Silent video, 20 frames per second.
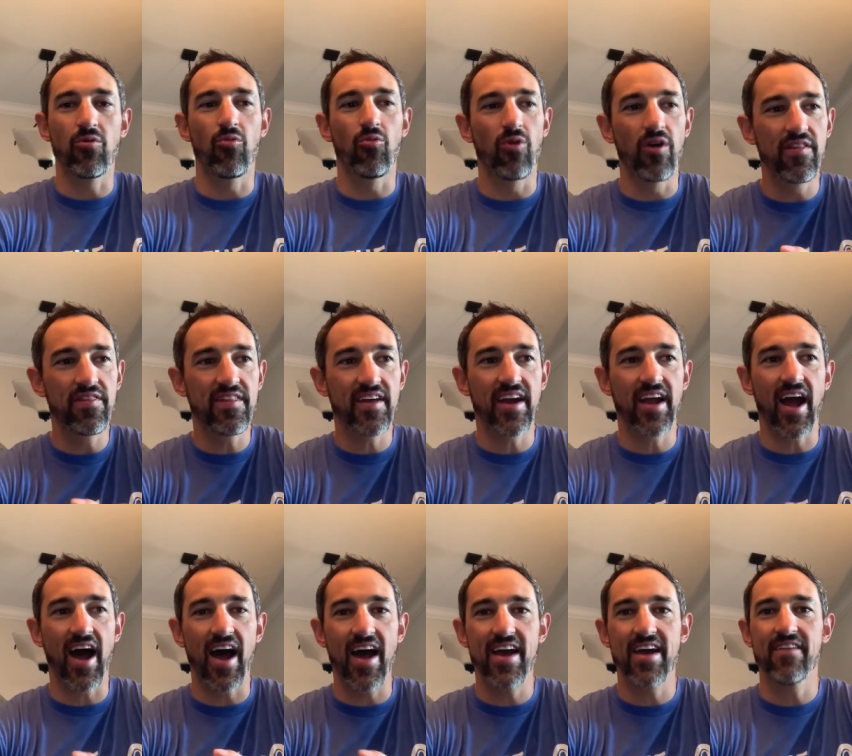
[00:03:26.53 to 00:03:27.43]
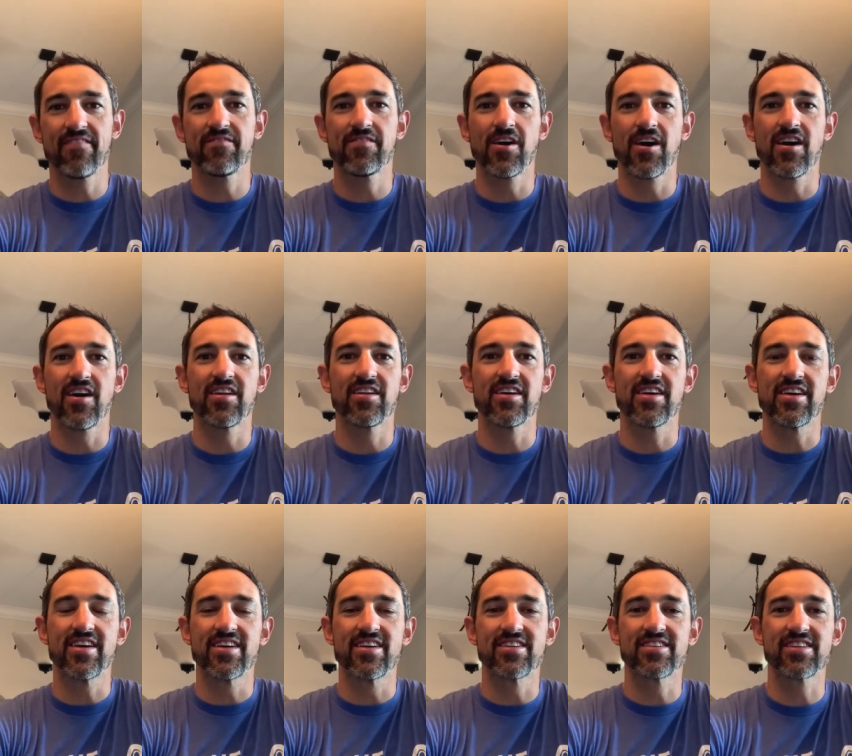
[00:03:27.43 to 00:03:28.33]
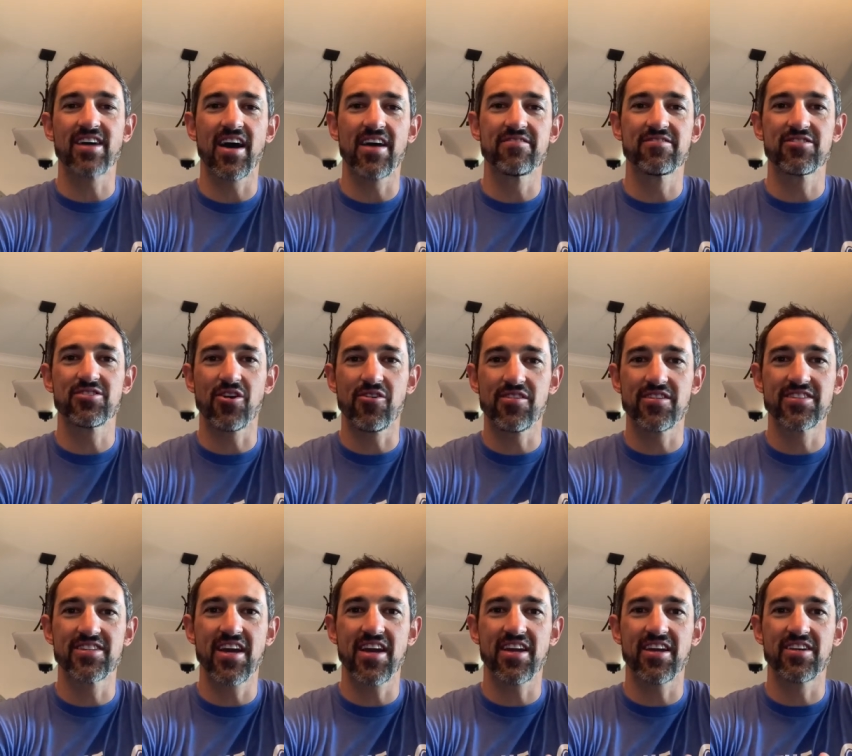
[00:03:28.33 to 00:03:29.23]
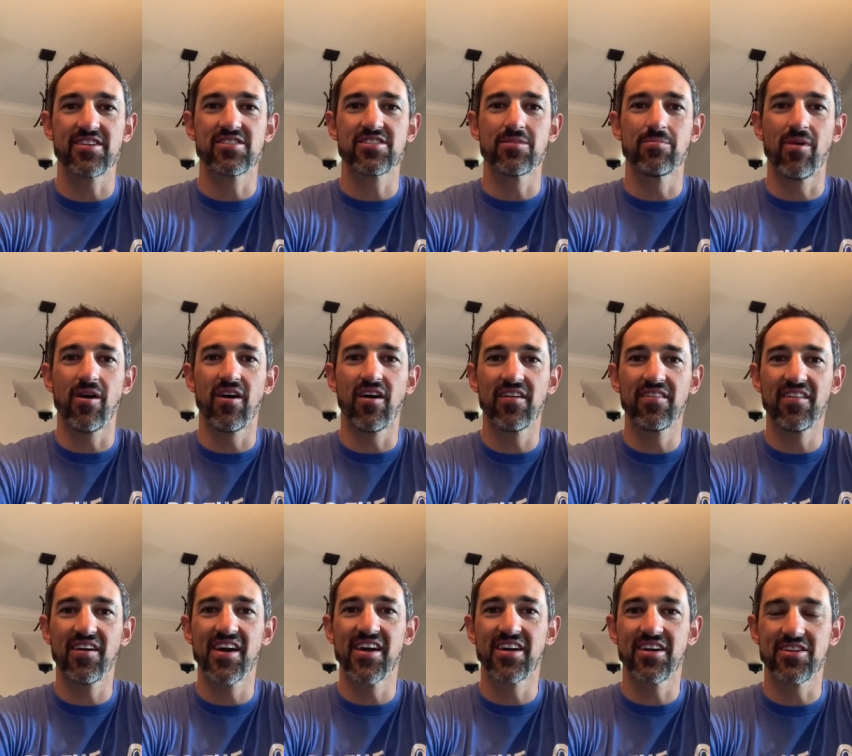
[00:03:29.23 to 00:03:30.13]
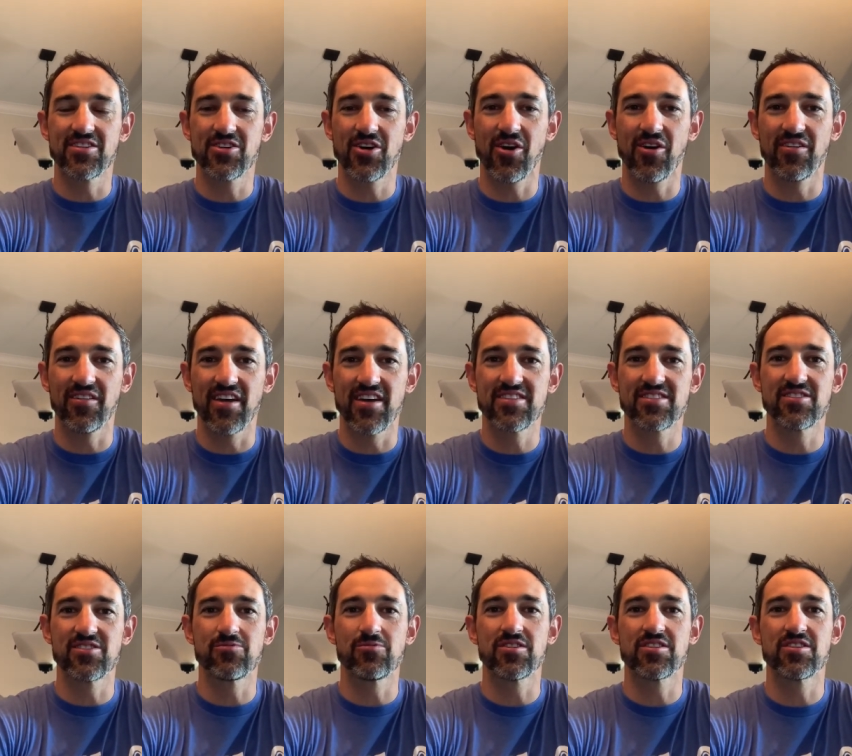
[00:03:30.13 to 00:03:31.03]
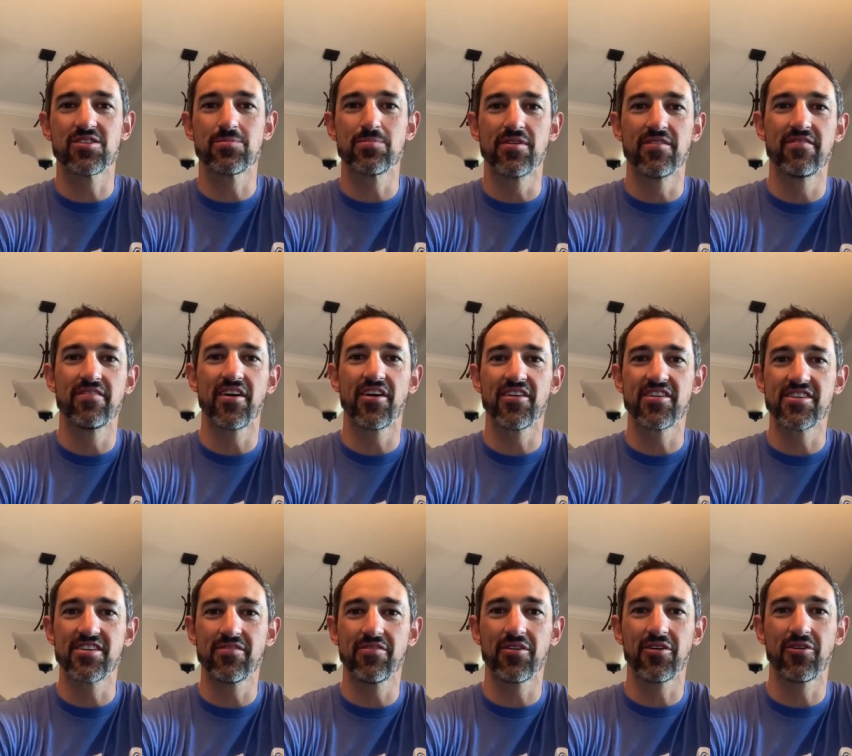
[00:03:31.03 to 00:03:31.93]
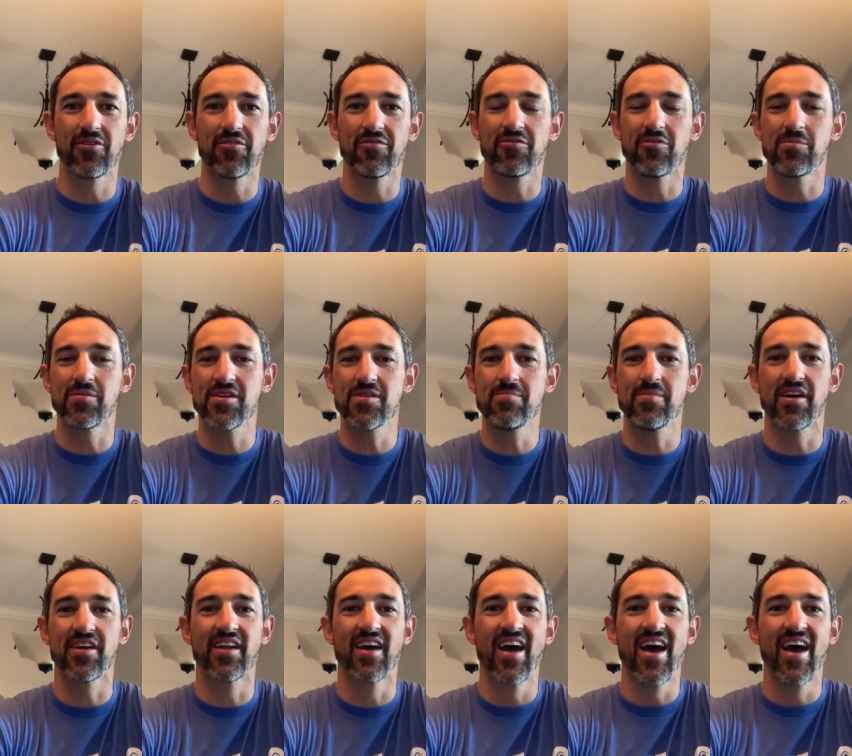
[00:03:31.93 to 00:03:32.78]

One thing I have done is I've started taking some online guitar lessons, which has been very difficult for me, but